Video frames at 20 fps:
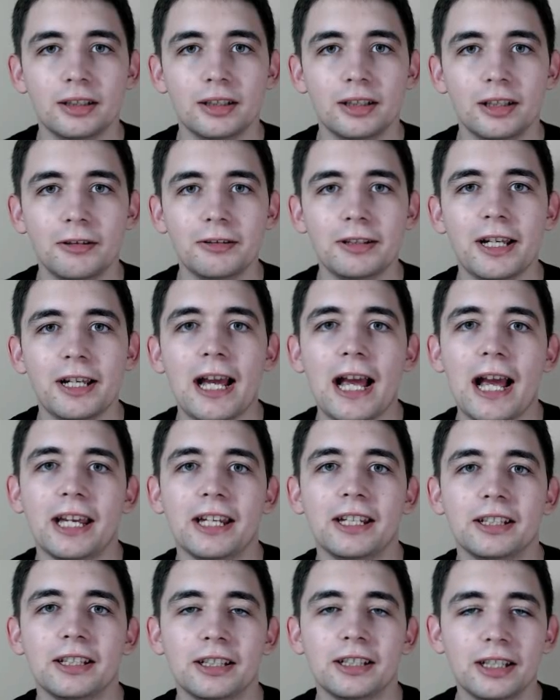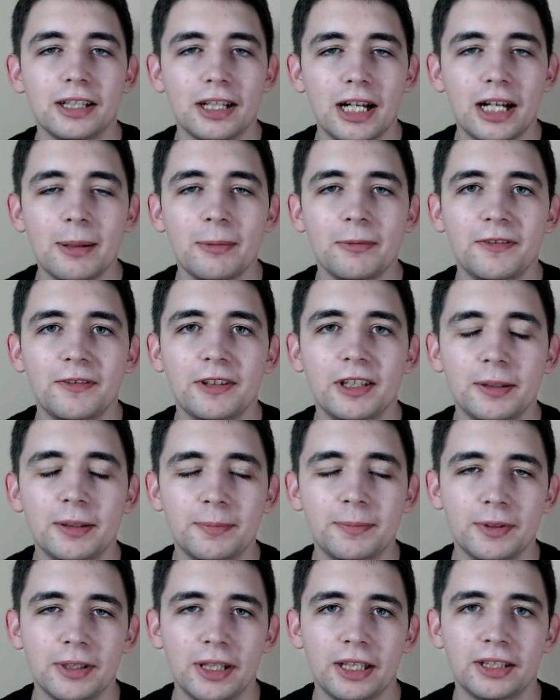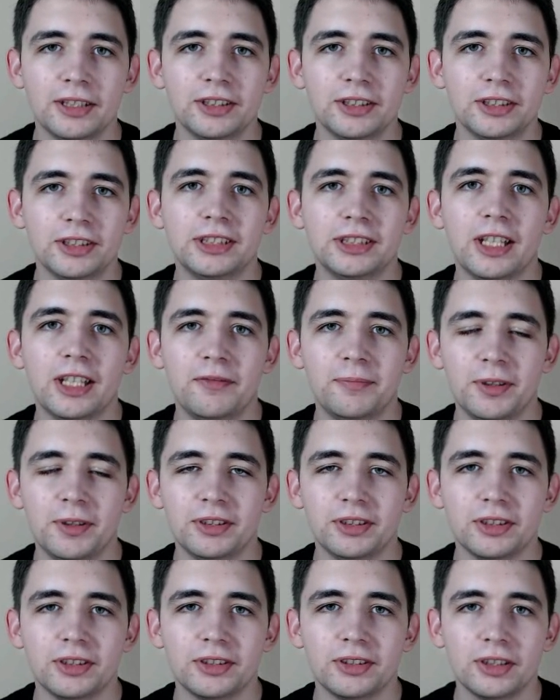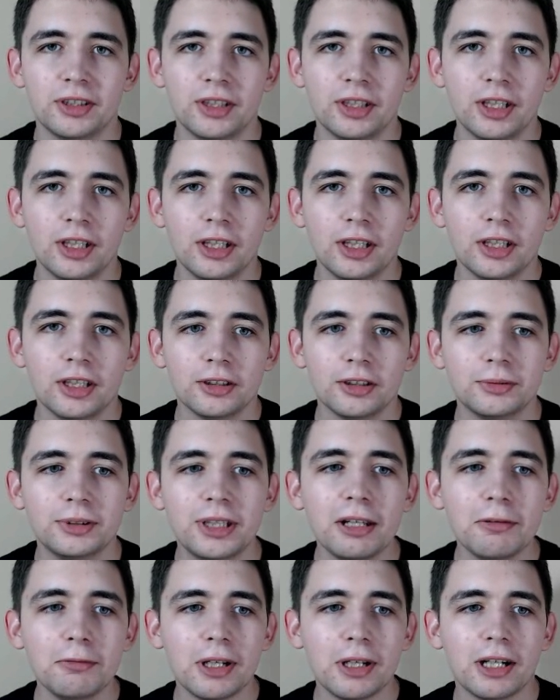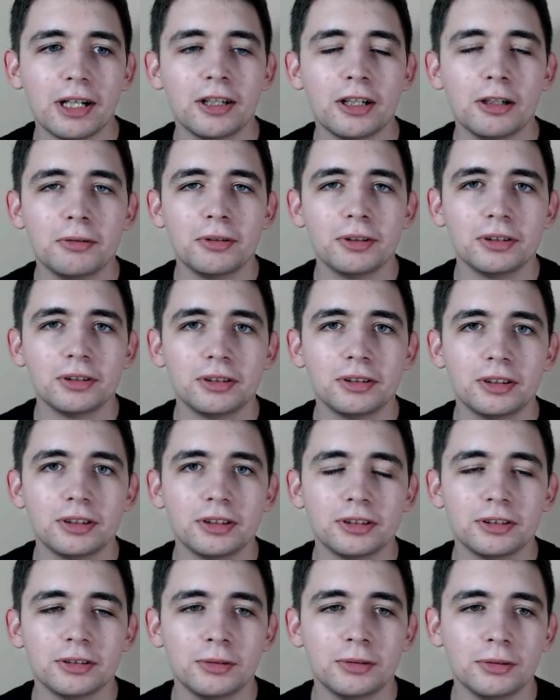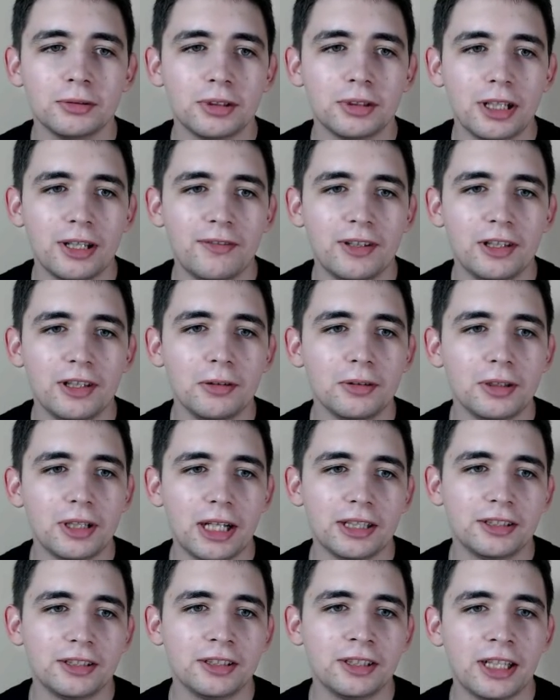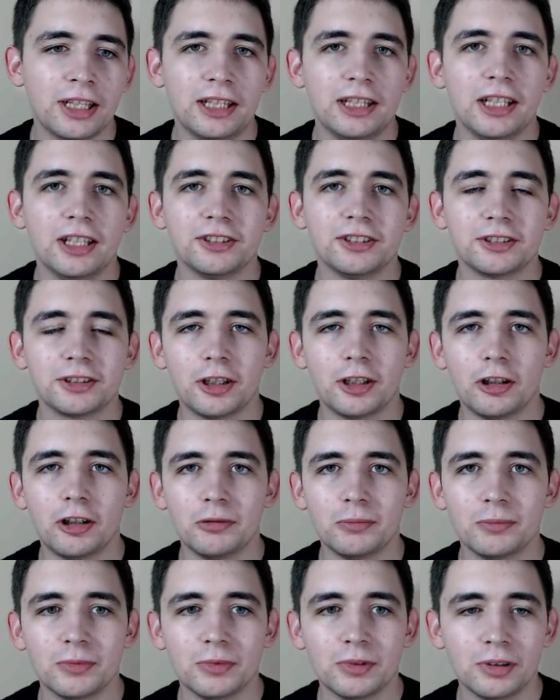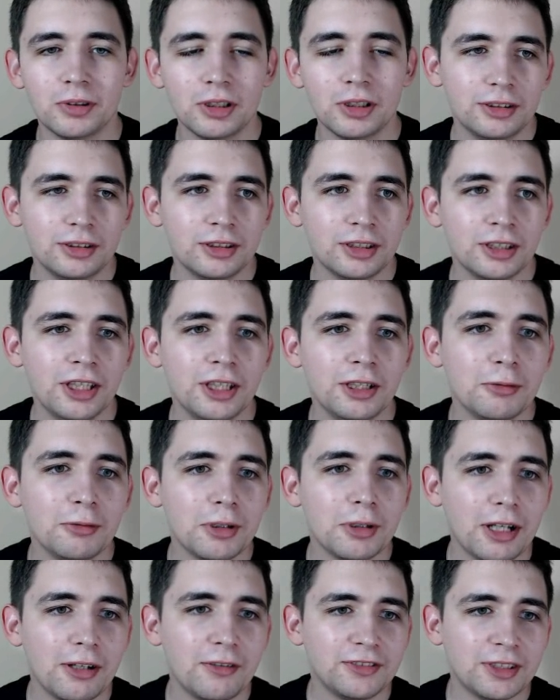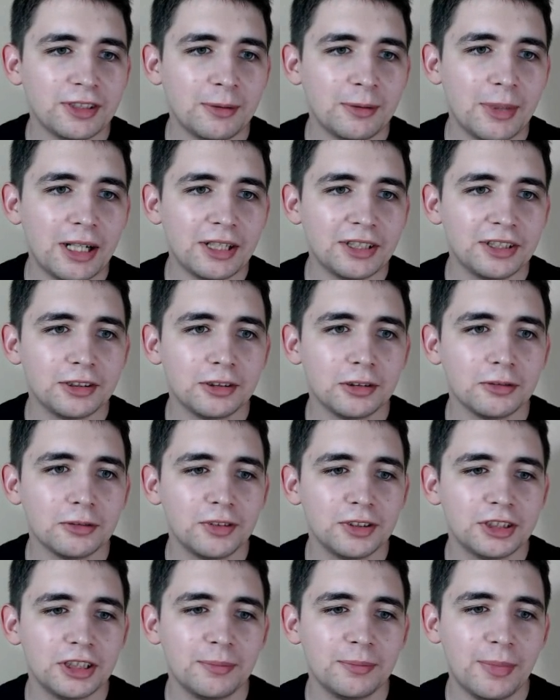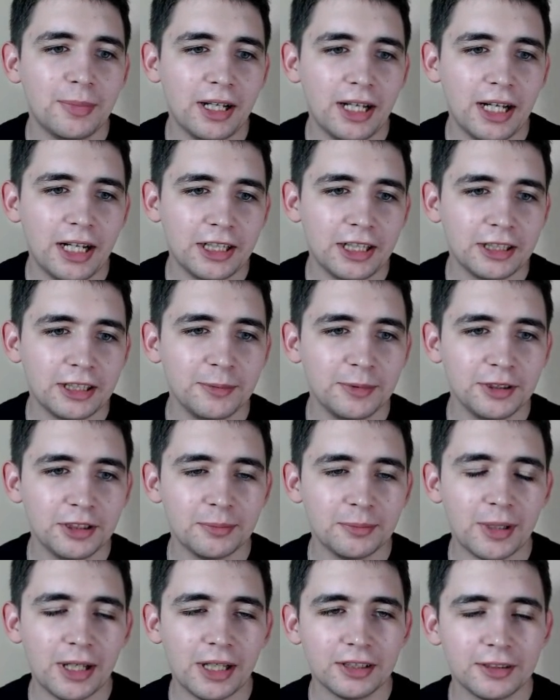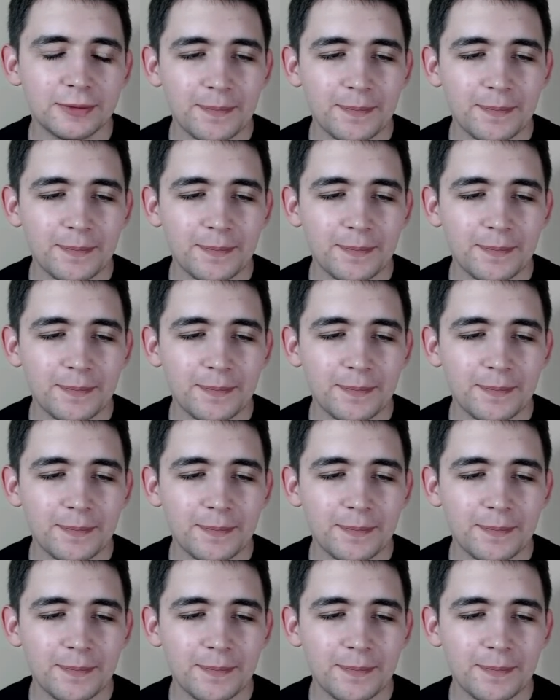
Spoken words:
Okay, hi, I'm Philip and this is Dev Pieces. Today we are going to have a look at Headless Chrome. Here we have some article written by Eric Biddleman